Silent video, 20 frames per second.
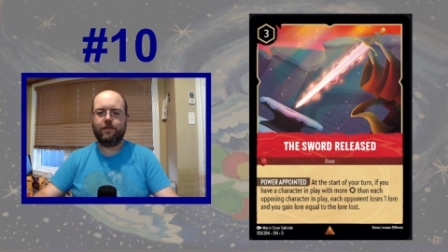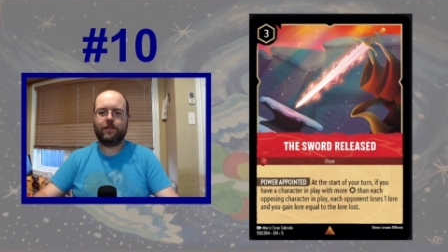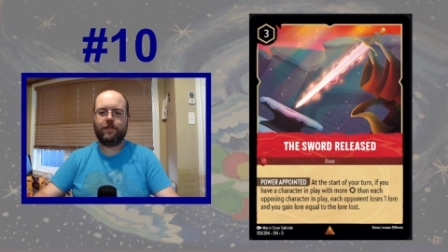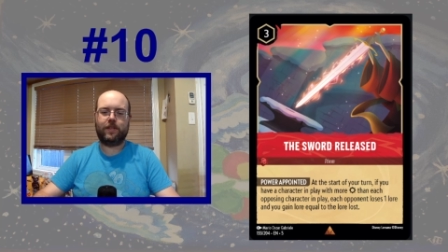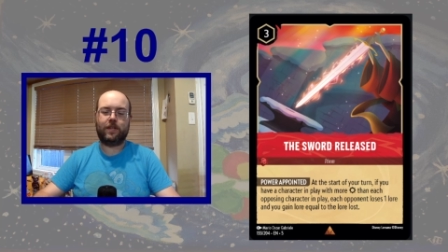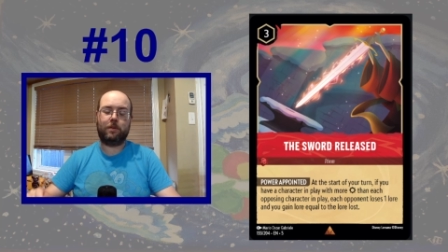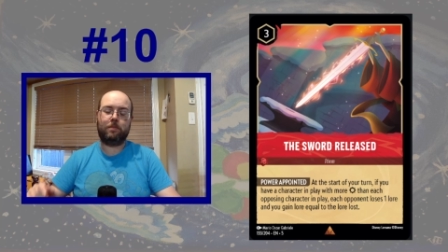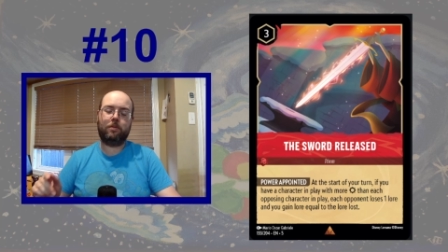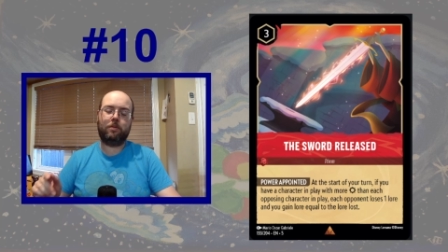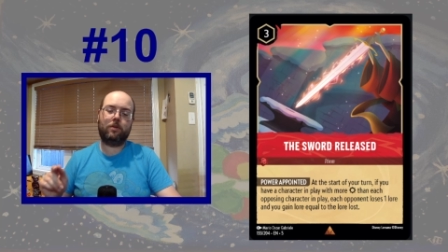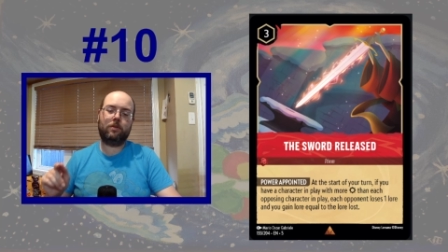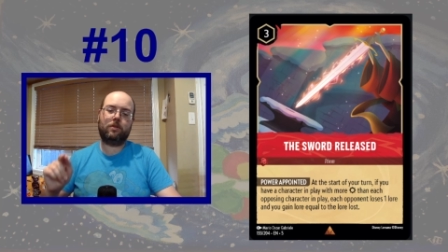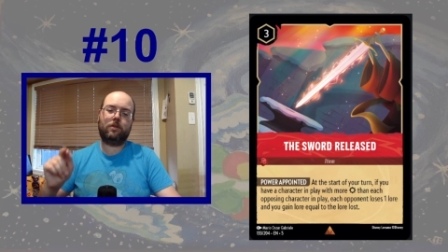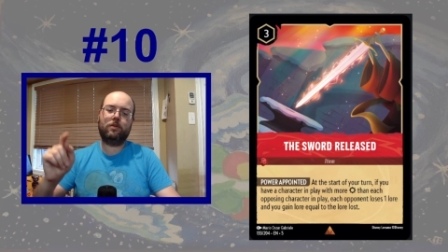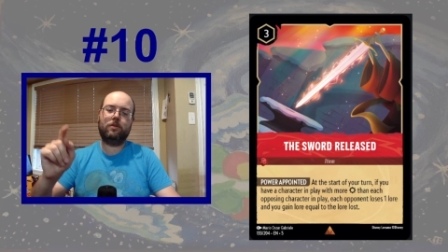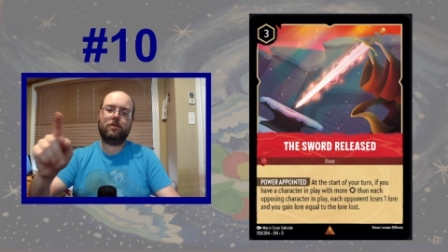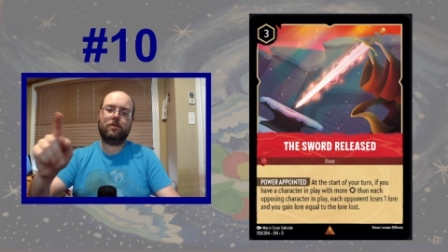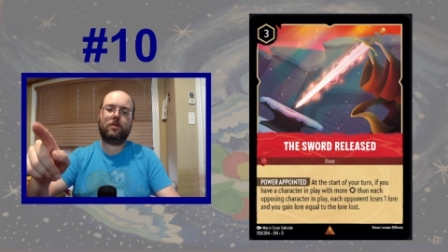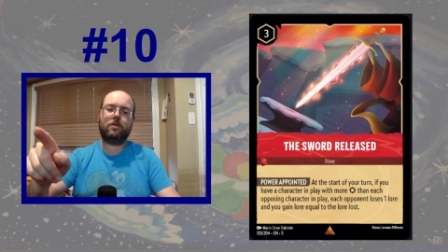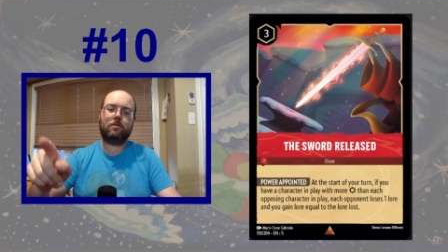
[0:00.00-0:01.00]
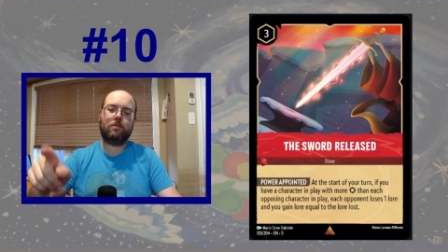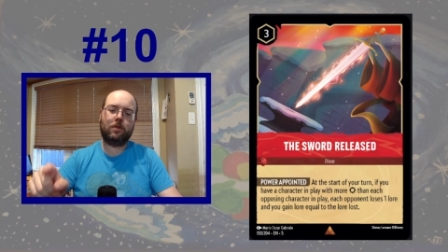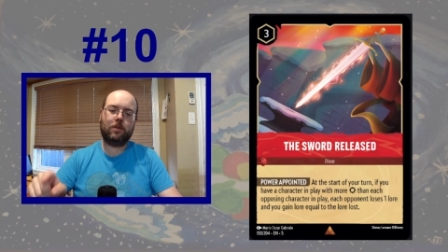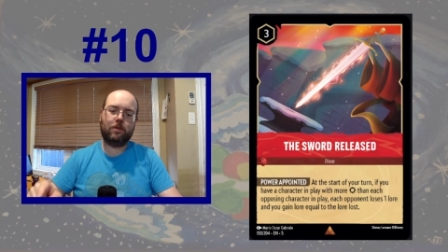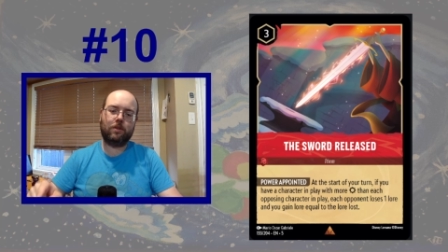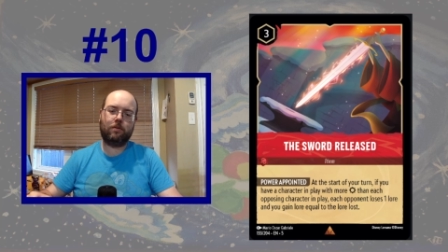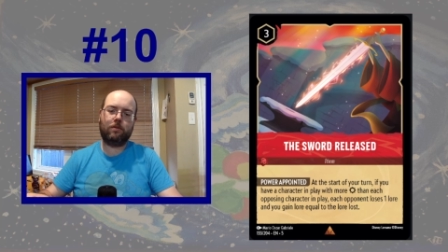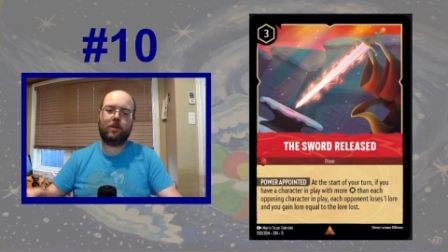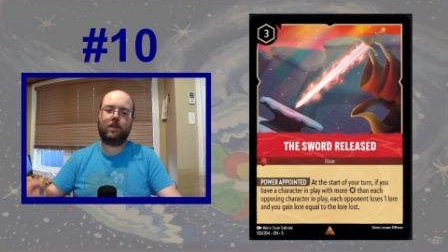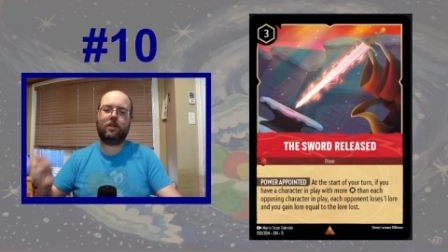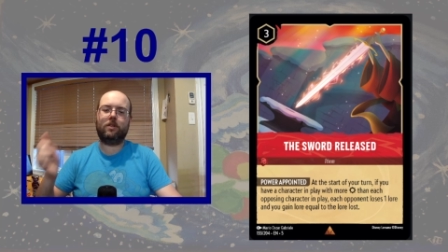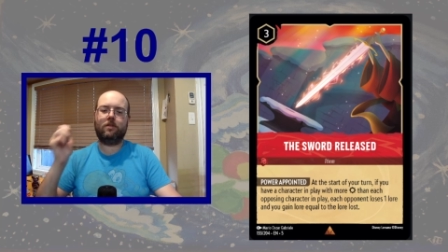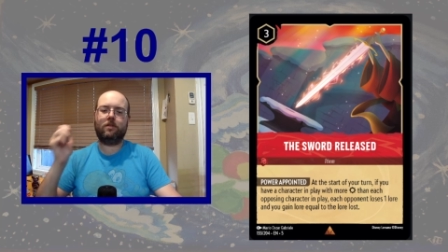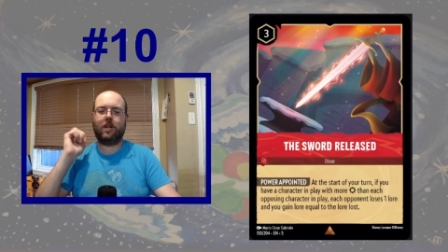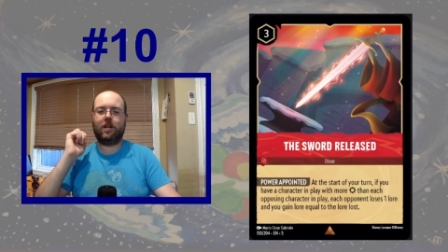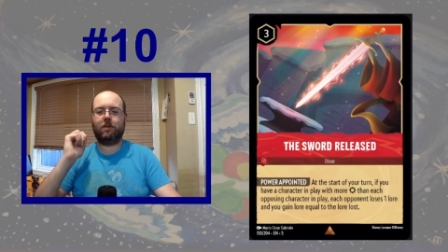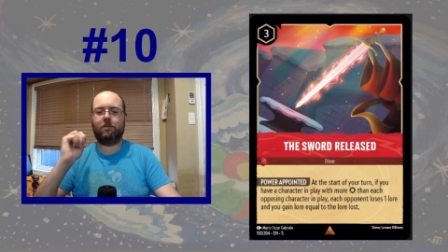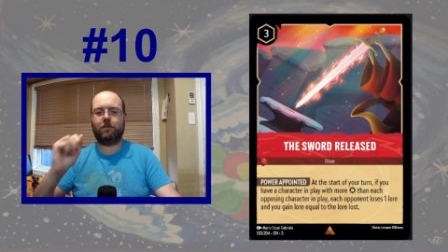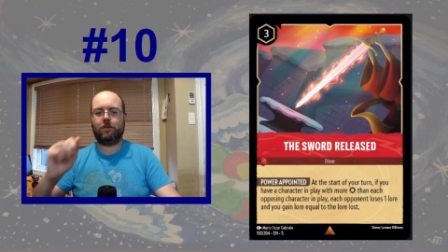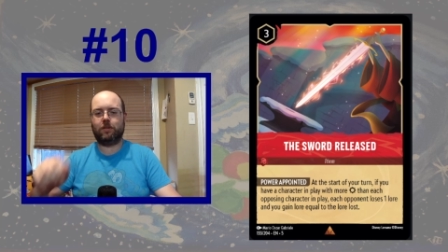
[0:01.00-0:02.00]
the opponent loses 1 lore and you
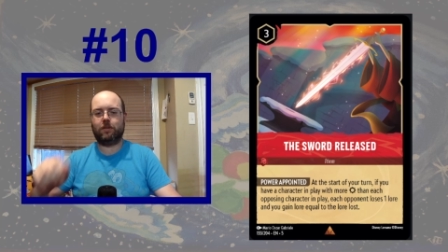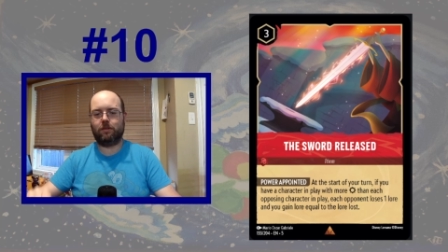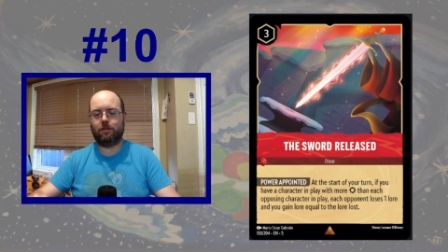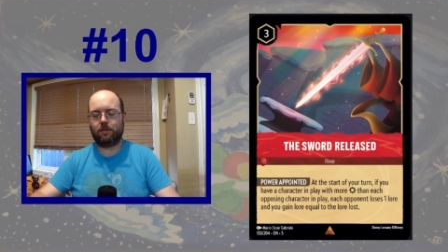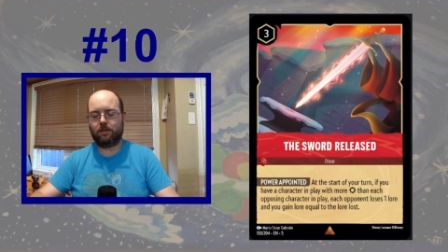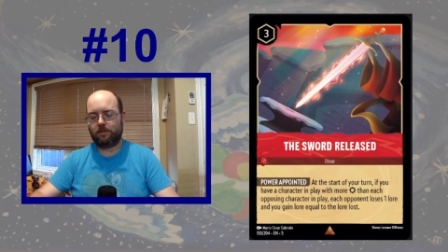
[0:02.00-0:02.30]
gain 1 lore.